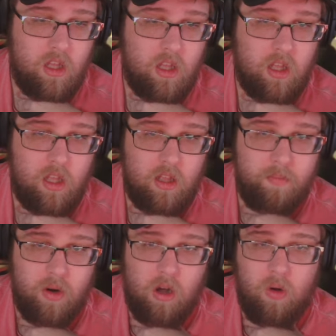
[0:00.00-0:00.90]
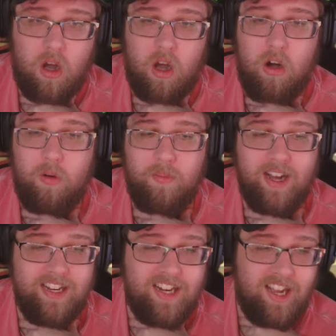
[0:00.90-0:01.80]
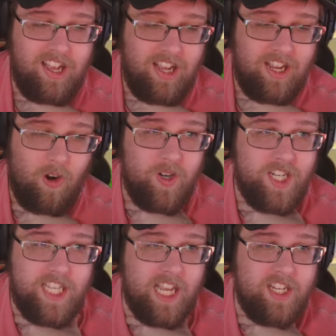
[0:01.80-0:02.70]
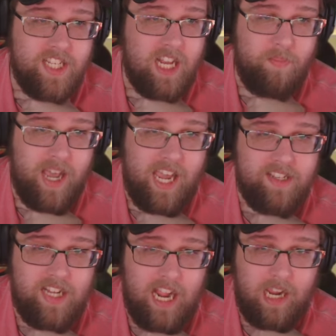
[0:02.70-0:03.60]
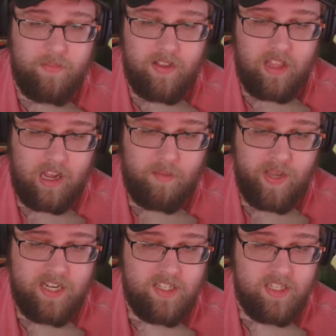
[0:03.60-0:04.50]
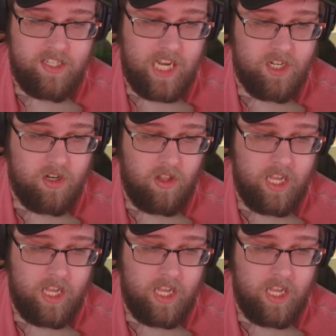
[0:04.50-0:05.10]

bonus ever. Bro. Oh. Or just hit just hit a base game. Like a big sensational